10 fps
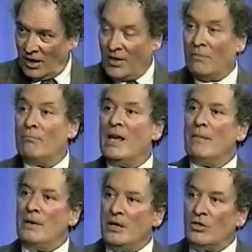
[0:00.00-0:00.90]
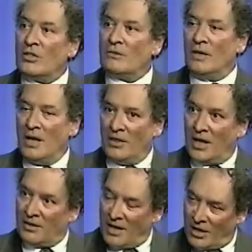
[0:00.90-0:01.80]
and that maybe just
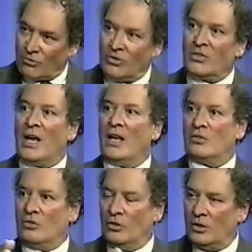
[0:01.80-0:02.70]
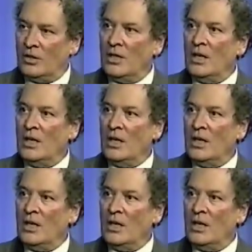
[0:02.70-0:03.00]
that natural science could,